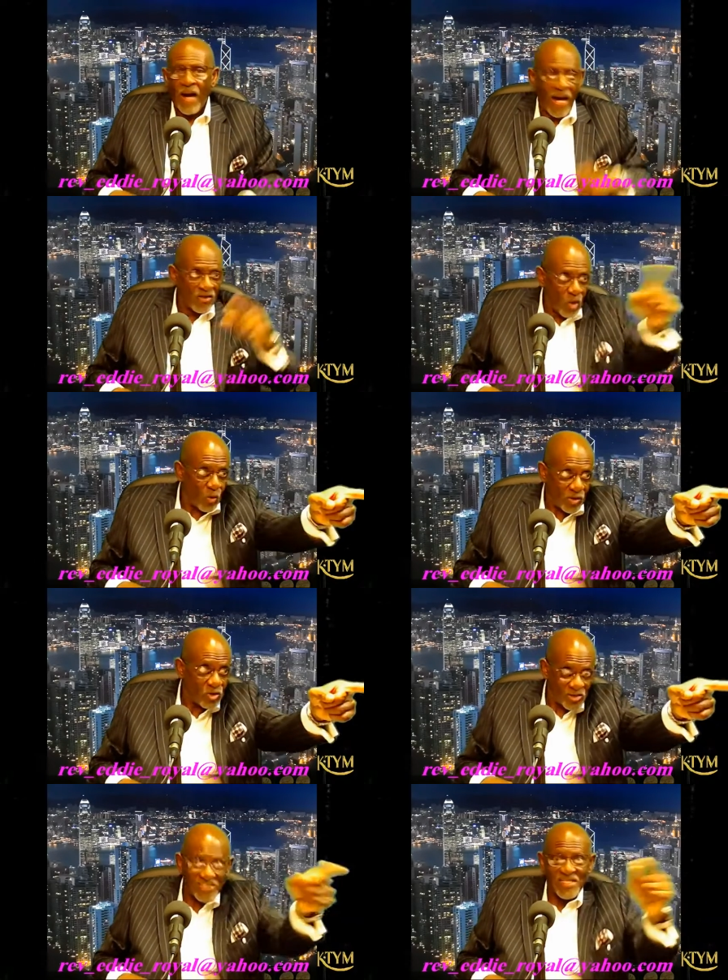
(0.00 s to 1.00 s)
I know what
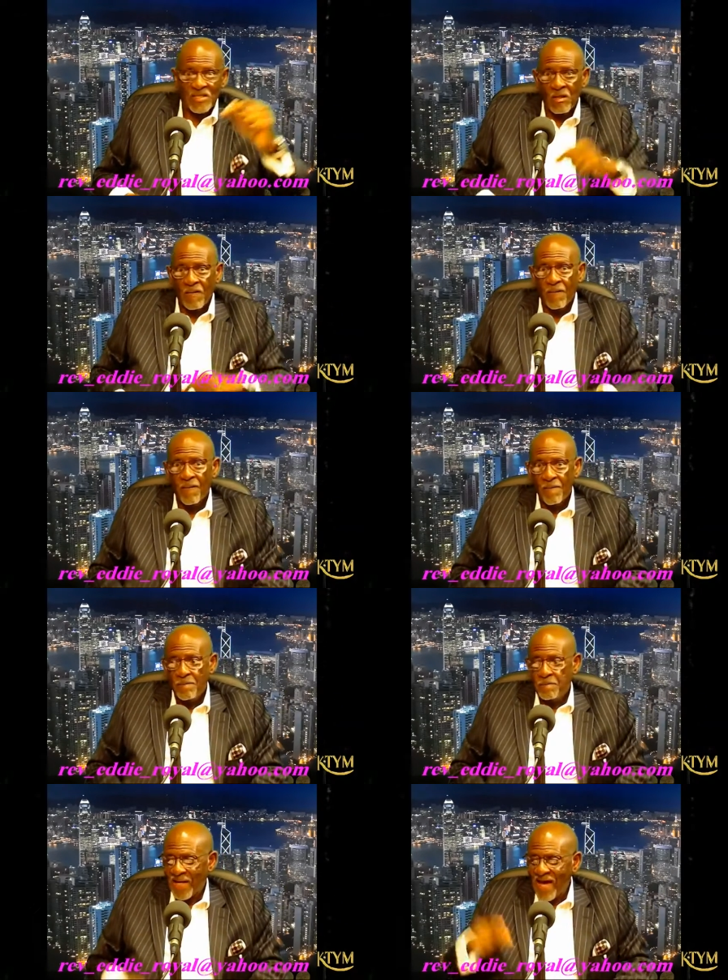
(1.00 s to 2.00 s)
you see.
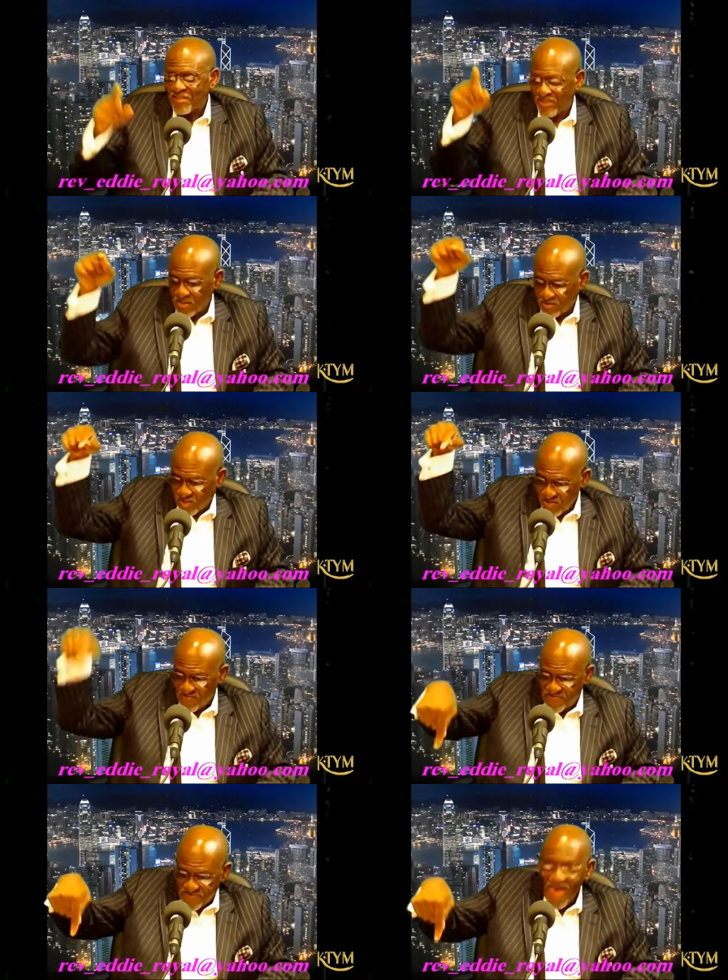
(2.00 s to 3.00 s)
But I said, see
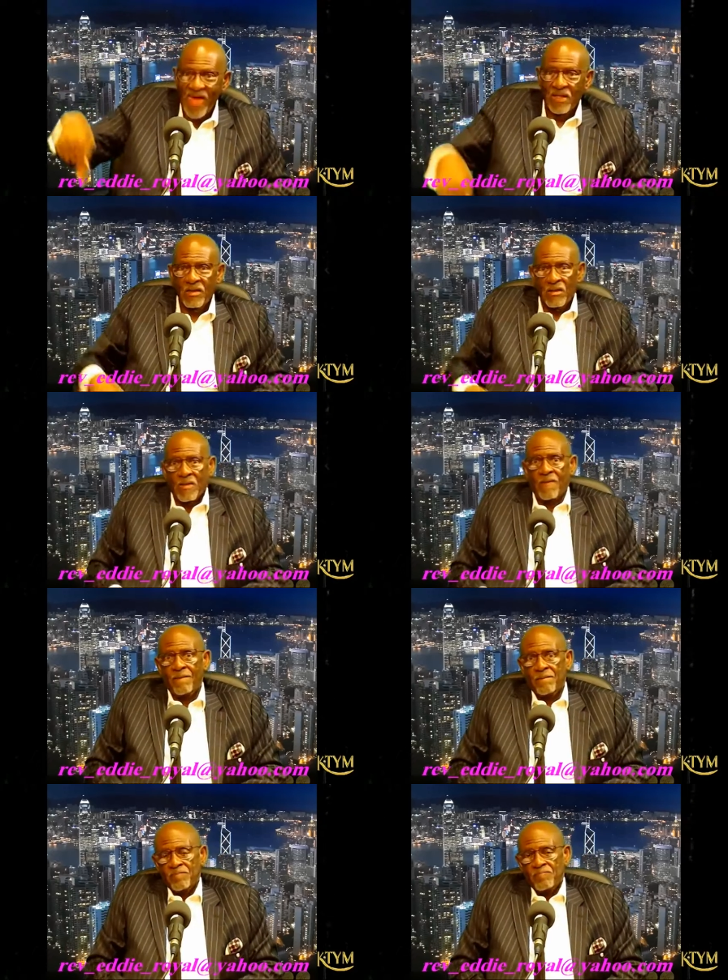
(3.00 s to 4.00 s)
that.
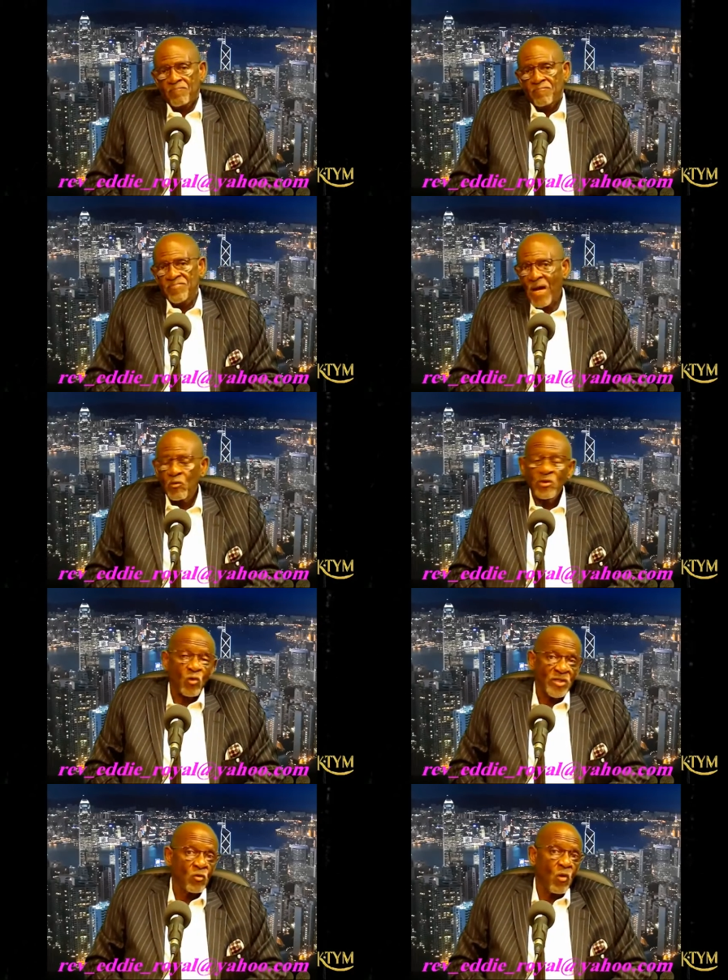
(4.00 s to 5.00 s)
Now, which
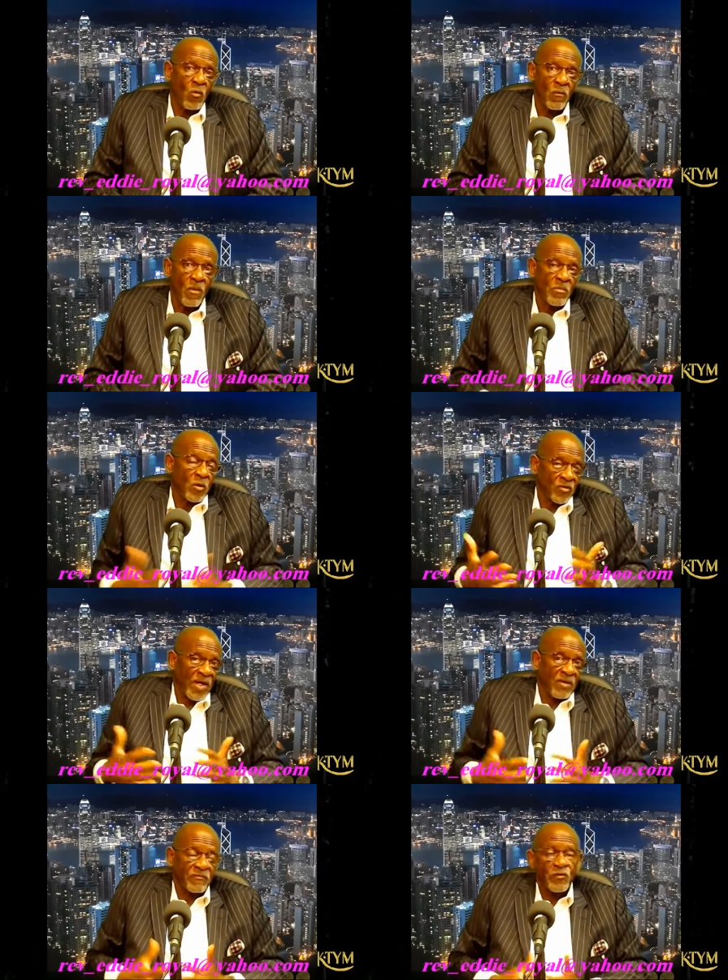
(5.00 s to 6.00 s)
one you want? Because I
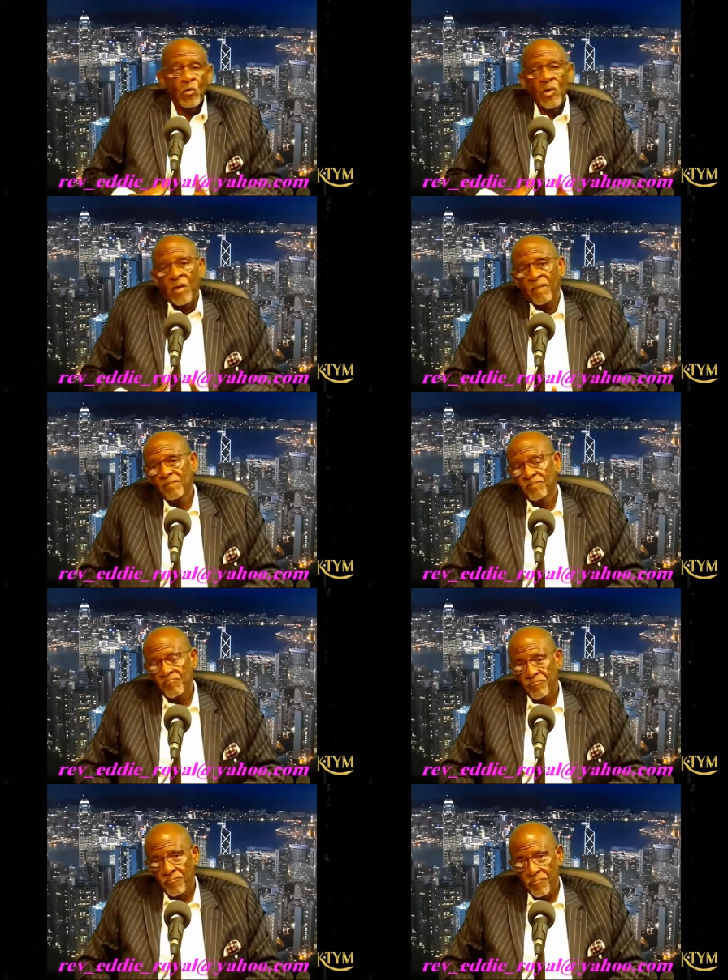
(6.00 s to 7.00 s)
had a free will.
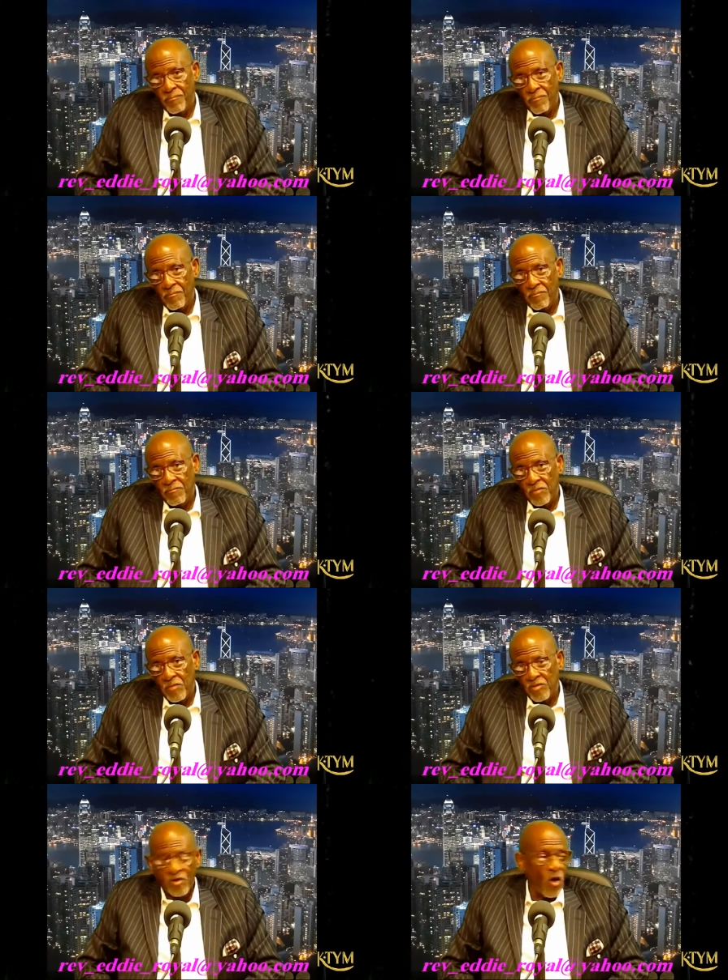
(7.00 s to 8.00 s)

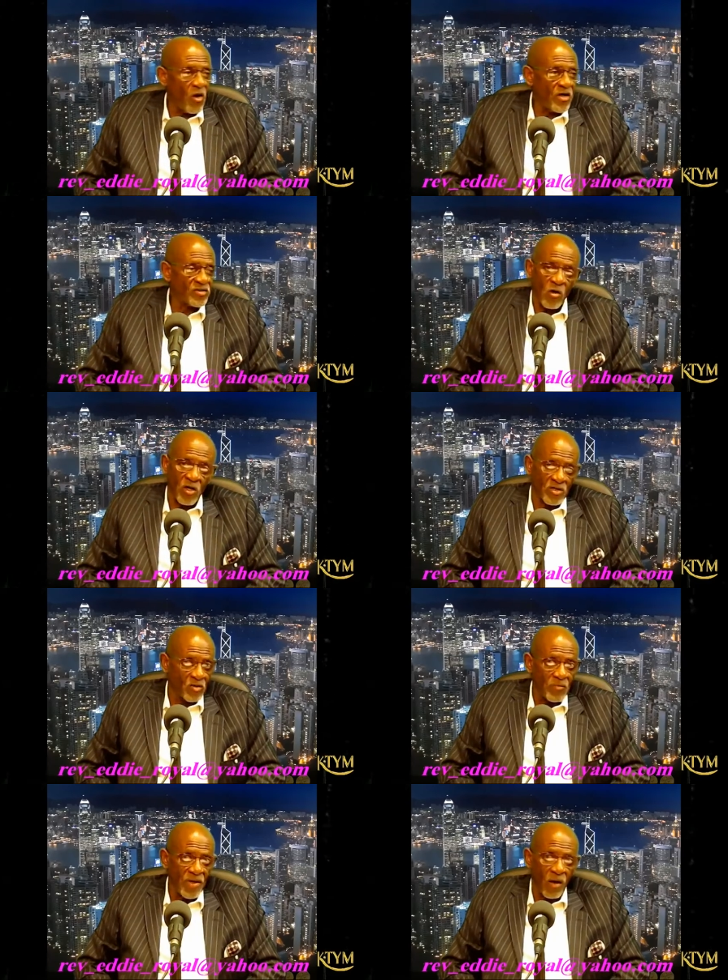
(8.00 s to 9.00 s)
Sure, it's going it's
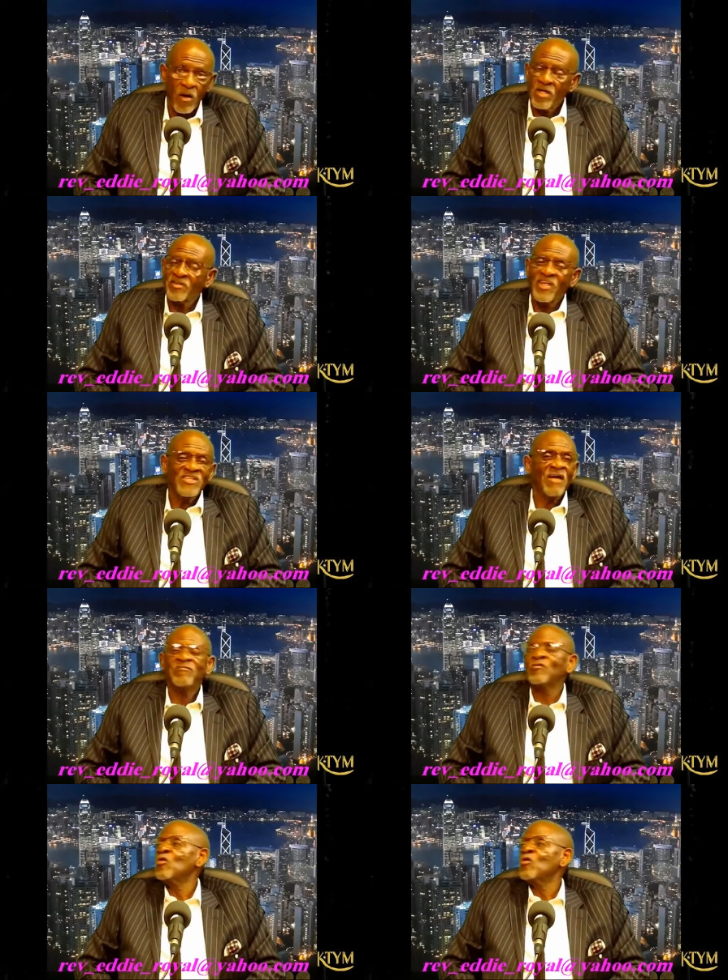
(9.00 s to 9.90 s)
gonna be hard. Because the devil